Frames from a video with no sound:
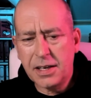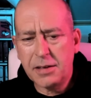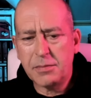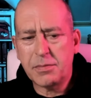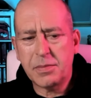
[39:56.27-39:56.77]

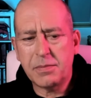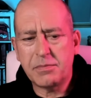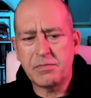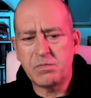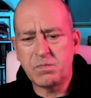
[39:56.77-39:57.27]

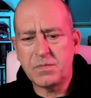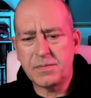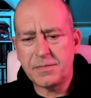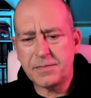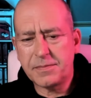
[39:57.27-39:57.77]

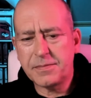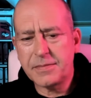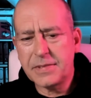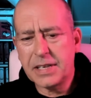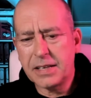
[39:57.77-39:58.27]

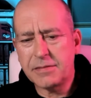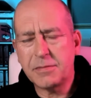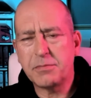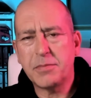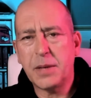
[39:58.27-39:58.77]
you know,
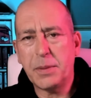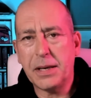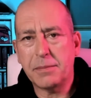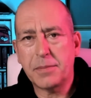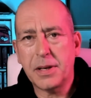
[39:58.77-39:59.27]

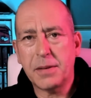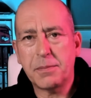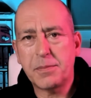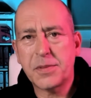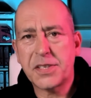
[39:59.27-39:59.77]
maybe a
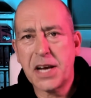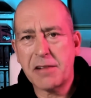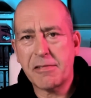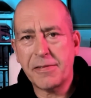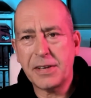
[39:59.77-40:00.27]

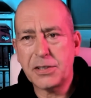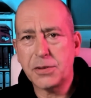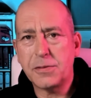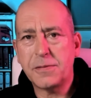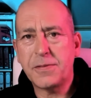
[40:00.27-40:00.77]

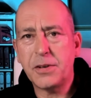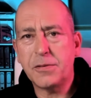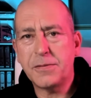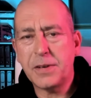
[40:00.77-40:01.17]
sacrificial fuel